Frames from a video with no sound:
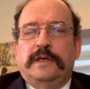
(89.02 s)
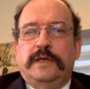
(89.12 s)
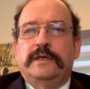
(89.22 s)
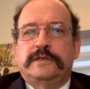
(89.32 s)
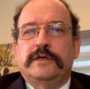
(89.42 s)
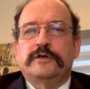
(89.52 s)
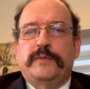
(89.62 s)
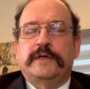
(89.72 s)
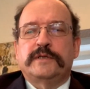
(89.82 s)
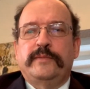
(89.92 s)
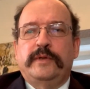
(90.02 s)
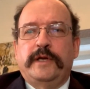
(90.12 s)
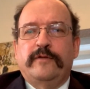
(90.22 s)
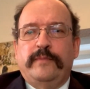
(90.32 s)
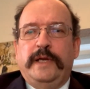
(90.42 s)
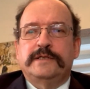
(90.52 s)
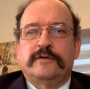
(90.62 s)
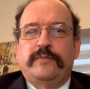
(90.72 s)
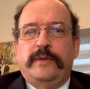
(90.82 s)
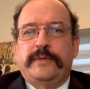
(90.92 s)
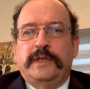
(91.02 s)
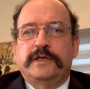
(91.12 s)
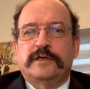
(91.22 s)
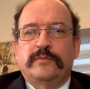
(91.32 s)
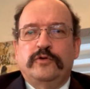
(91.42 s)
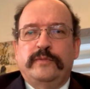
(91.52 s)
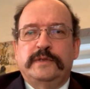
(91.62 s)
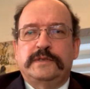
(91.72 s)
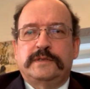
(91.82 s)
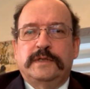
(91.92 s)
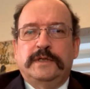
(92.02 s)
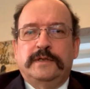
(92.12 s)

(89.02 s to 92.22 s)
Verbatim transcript: a serious possibility of massive population movements